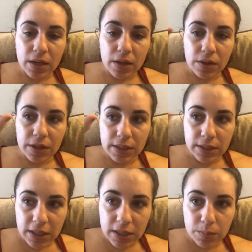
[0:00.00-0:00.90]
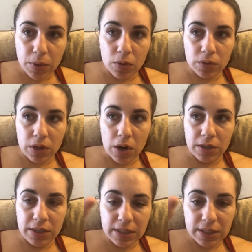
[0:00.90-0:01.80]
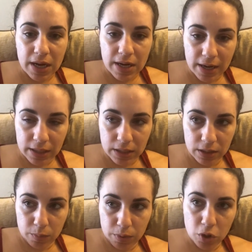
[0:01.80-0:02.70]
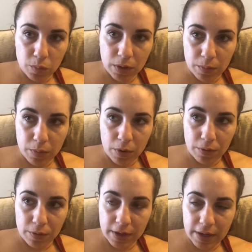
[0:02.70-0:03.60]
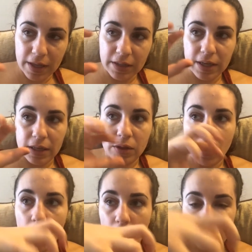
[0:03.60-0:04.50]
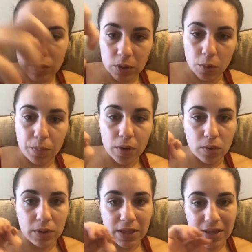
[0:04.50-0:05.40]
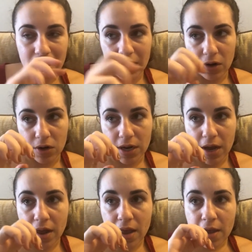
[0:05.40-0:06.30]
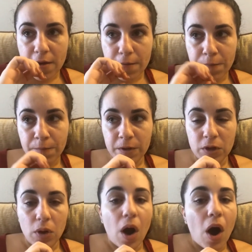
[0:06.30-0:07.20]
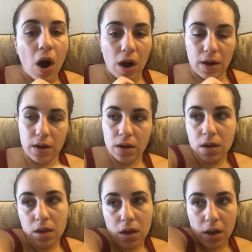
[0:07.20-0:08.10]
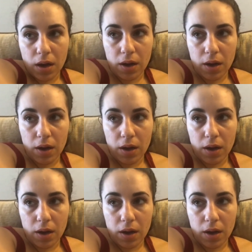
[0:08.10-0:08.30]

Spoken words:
the sits bones are disconnected. The pubic bone, it's like all those little bones in that area feel odd. if